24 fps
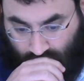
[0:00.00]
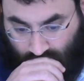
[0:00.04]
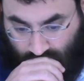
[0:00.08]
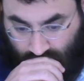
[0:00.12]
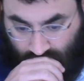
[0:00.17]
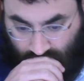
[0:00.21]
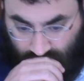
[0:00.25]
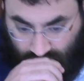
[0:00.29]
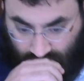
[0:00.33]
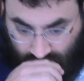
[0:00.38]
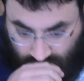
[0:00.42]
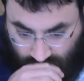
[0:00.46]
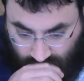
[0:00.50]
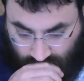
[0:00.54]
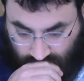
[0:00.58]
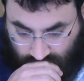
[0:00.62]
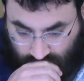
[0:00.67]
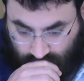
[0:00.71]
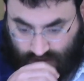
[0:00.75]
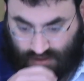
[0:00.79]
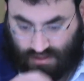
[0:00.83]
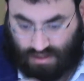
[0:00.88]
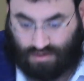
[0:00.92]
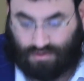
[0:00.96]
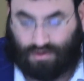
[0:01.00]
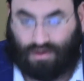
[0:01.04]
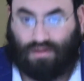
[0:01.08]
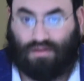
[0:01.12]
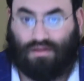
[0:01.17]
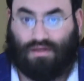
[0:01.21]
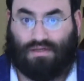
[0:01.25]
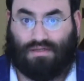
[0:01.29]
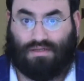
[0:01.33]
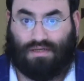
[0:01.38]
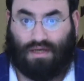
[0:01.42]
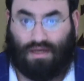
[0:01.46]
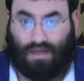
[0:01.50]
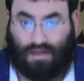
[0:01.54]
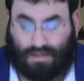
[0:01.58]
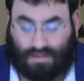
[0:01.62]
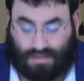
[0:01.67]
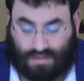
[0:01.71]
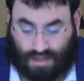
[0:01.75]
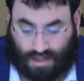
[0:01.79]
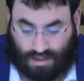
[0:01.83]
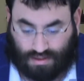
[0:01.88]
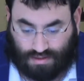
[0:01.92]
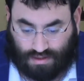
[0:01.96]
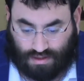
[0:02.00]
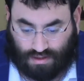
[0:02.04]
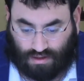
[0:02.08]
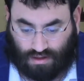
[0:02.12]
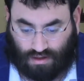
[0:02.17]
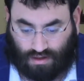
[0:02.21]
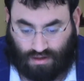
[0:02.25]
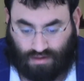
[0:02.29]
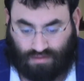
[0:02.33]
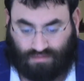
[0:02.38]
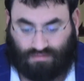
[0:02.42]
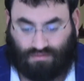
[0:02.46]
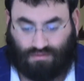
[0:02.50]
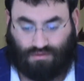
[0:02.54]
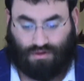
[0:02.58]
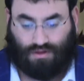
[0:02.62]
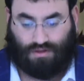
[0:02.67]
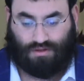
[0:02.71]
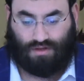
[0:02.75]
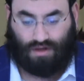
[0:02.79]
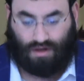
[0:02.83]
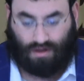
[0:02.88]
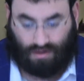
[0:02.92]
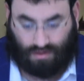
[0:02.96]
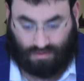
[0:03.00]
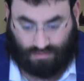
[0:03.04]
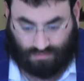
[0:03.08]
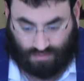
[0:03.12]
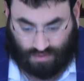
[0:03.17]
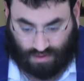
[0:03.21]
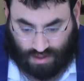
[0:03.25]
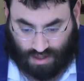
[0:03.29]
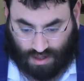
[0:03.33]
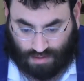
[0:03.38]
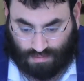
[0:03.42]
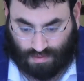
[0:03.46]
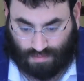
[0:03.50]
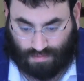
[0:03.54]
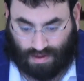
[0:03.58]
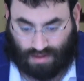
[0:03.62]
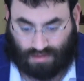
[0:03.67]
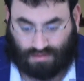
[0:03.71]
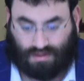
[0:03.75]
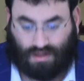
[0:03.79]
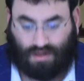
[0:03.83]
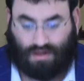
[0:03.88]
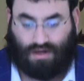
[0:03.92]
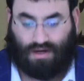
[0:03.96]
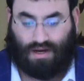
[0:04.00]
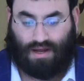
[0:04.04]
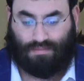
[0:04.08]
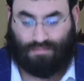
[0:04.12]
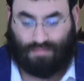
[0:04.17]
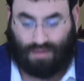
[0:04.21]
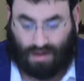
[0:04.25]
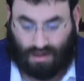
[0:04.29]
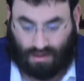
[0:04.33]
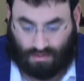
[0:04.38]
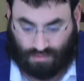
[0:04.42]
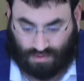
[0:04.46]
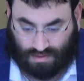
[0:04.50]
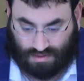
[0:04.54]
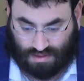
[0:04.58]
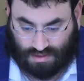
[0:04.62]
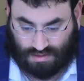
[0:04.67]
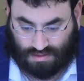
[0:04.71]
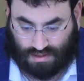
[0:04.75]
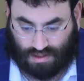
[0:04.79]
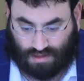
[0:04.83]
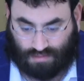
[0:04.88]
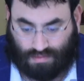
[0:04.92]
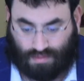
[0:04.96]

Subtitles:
this is the idea of learning Torah. What does it say?